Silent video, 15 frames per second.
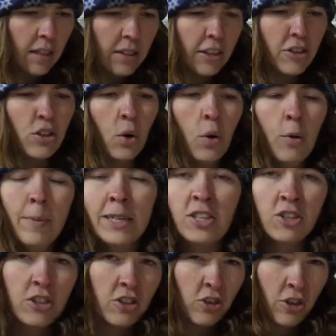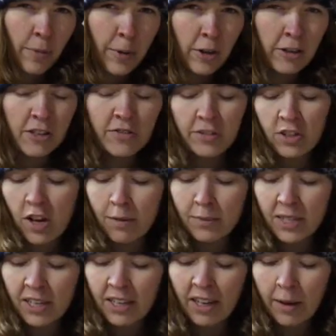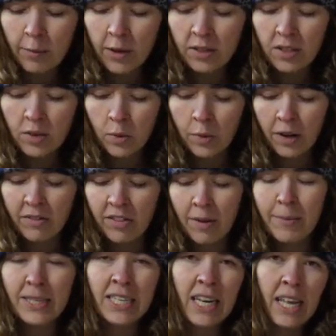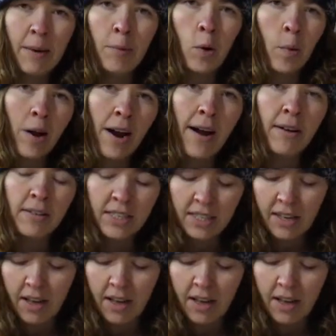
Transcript: there's a whole bunch of distributors for Thompson Enamels. One of them is Enamel Warehouse.